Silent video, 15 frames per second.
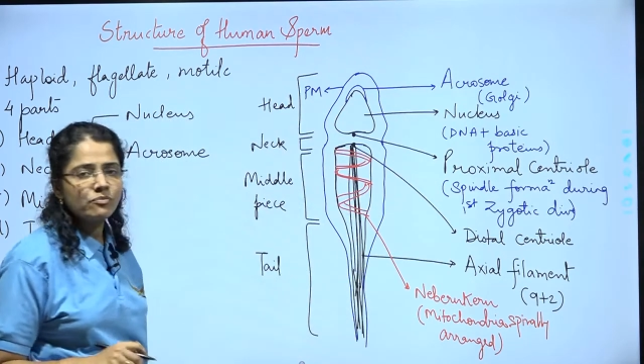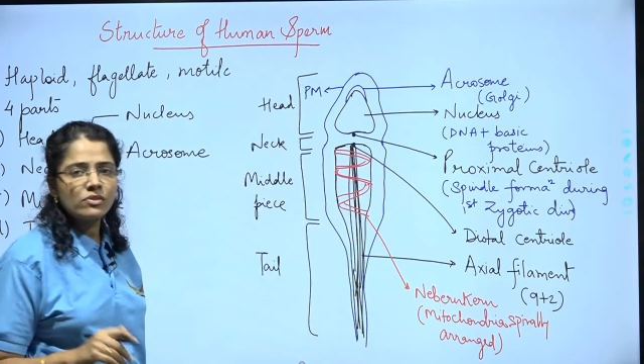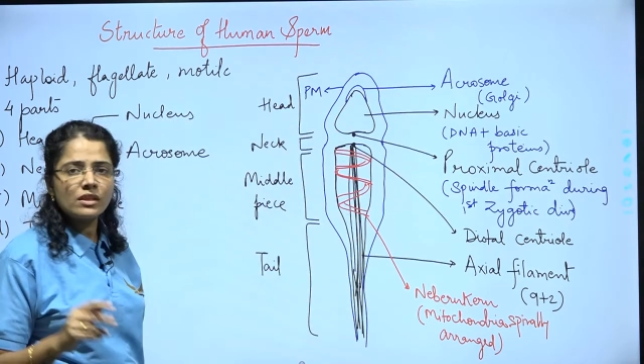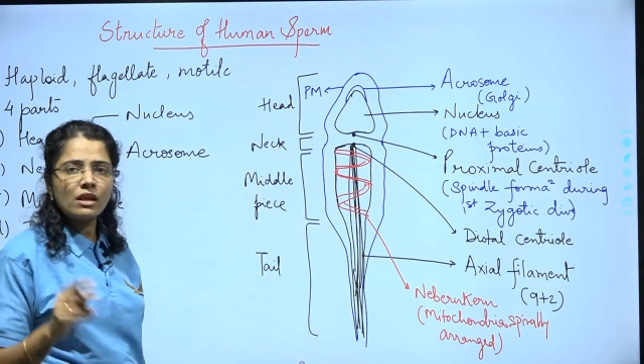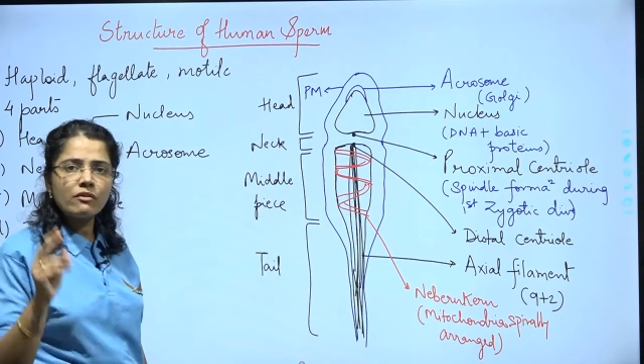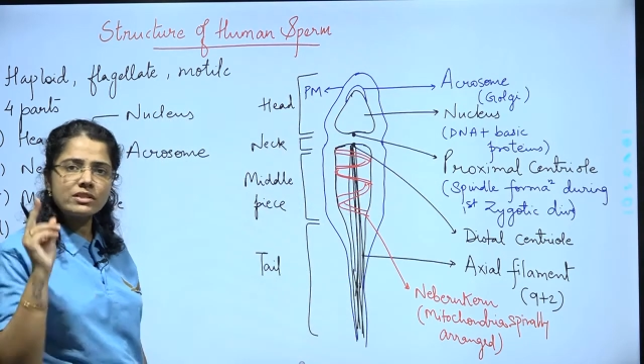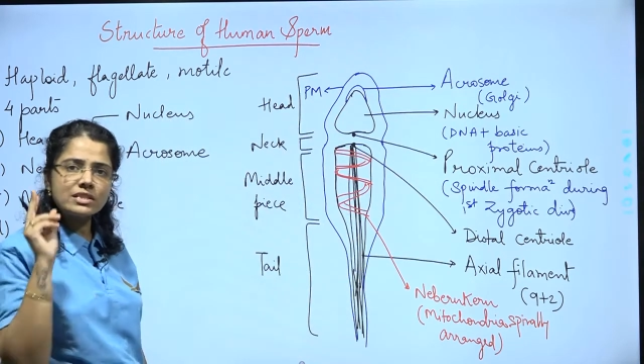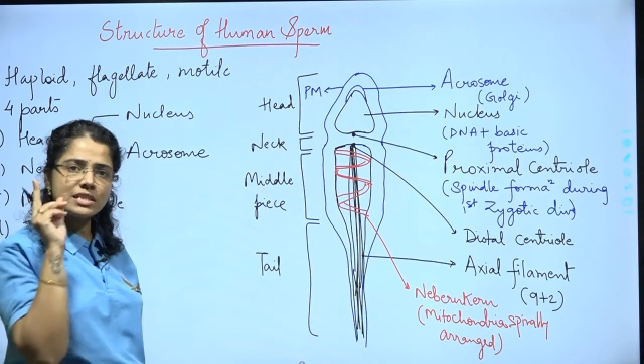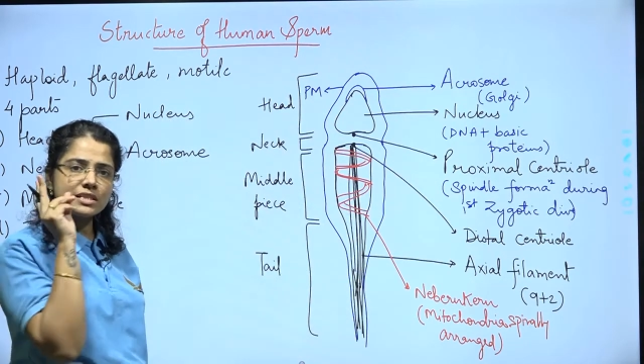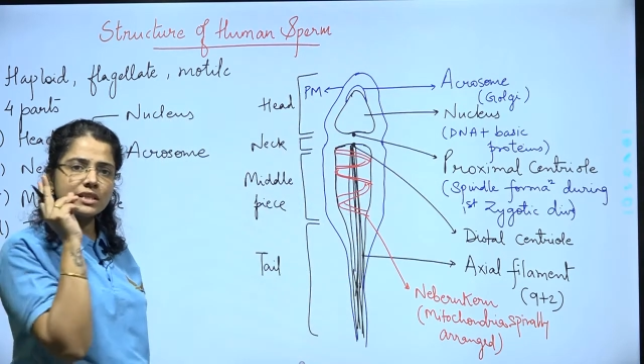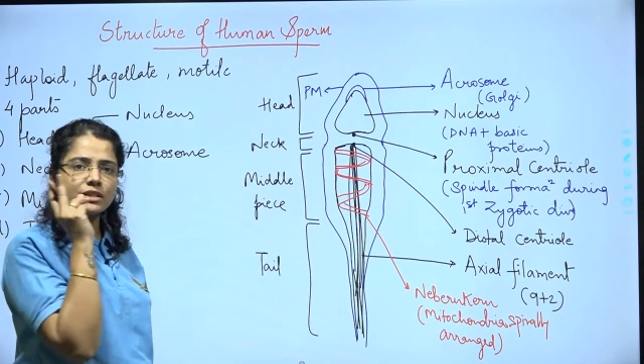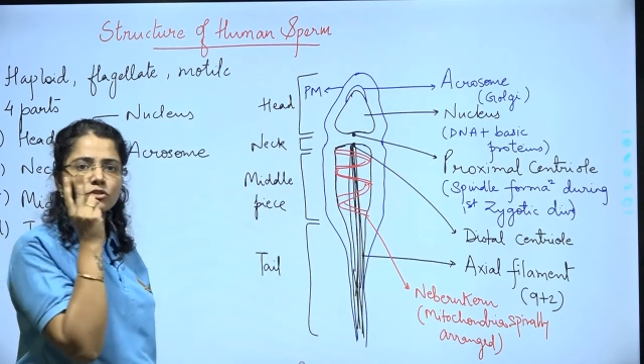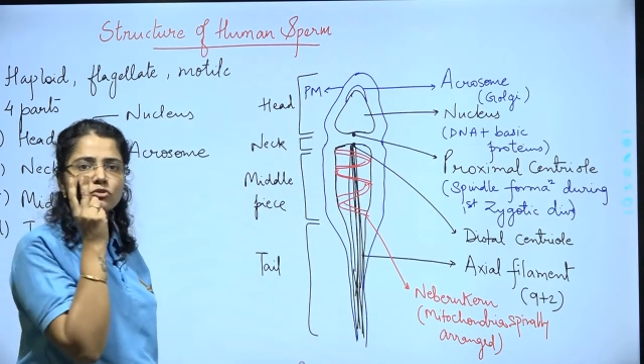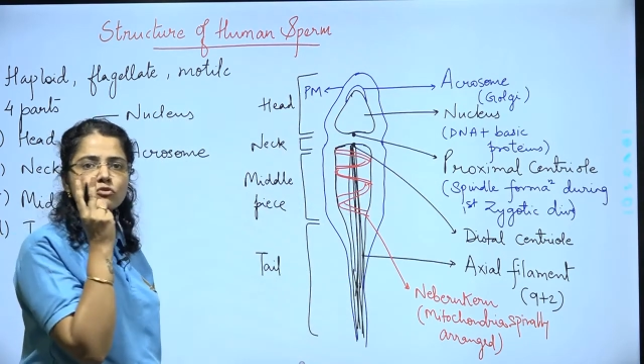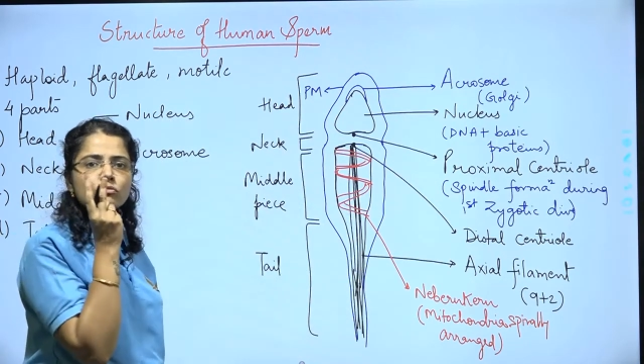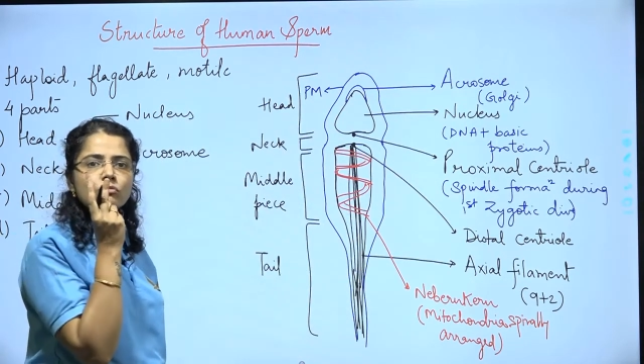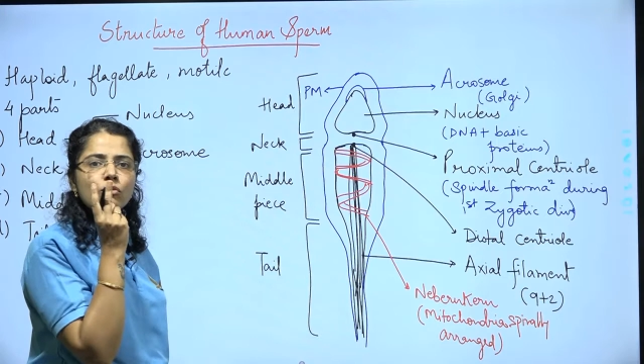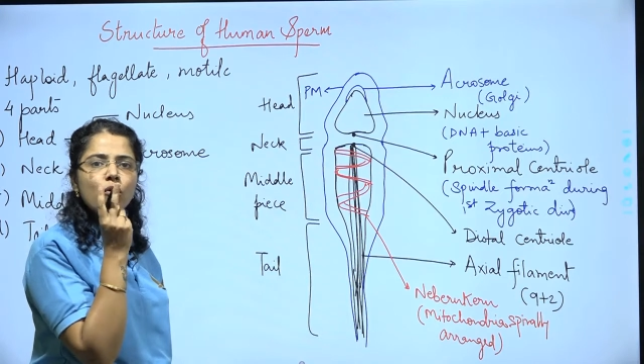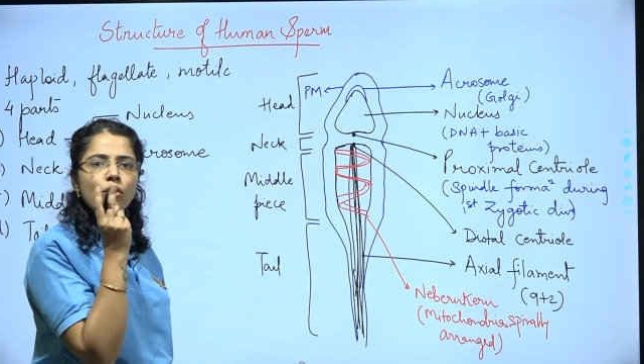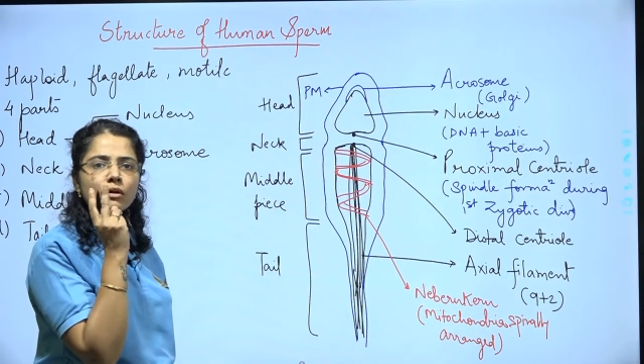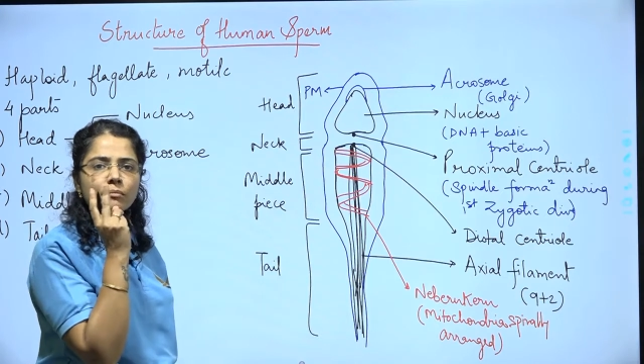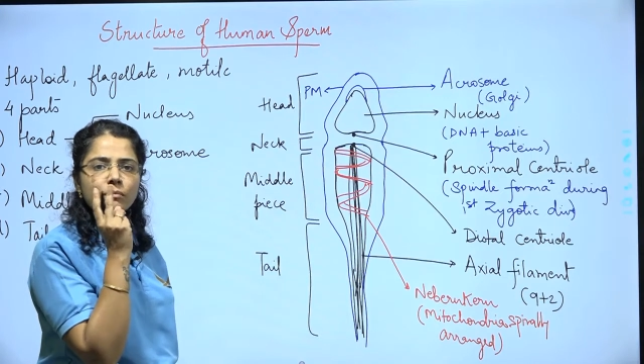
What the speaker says: Now as I said, 2 more